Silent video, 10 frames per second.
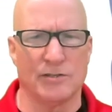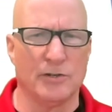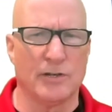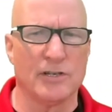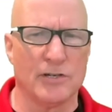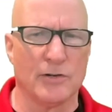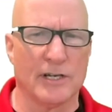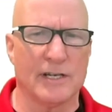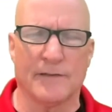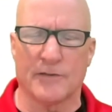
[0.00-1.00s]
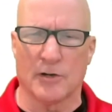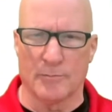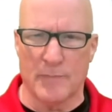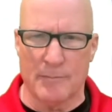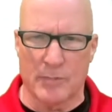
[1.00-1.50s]
You can do it if you're a
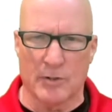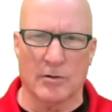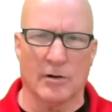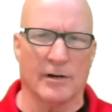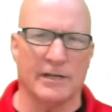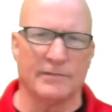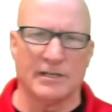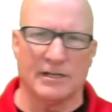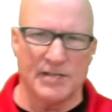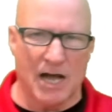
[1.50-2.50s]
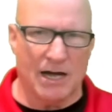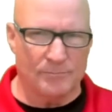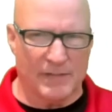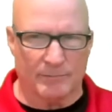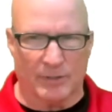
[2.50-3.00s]
member or even a non
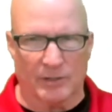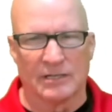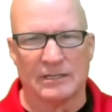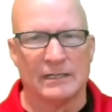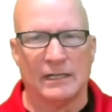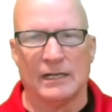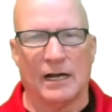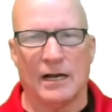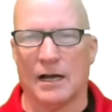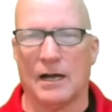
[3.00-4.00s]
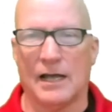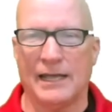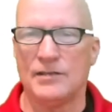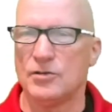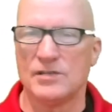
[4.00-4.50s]
member, uh,
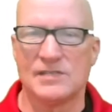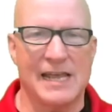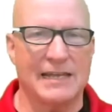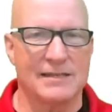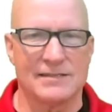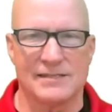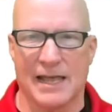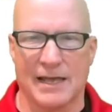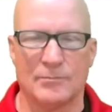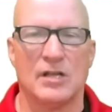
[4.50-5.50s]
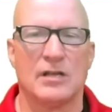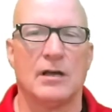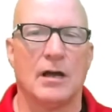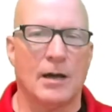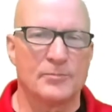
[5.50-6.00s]
and you can take the exam
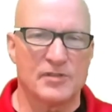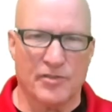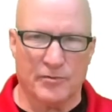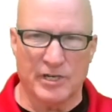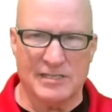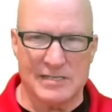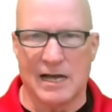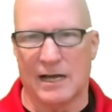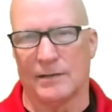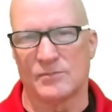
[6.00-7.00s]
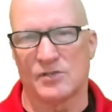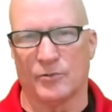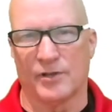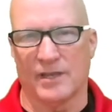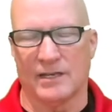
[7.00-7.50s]
up to three times
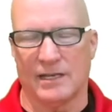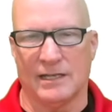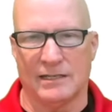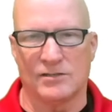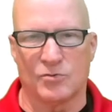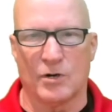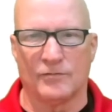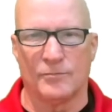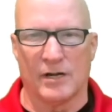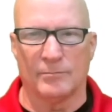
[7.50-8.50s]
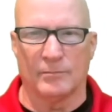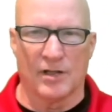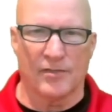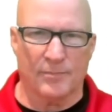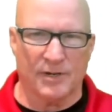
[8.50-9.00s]
within any 12
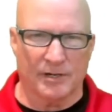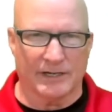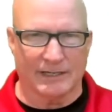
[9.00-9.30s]
month period.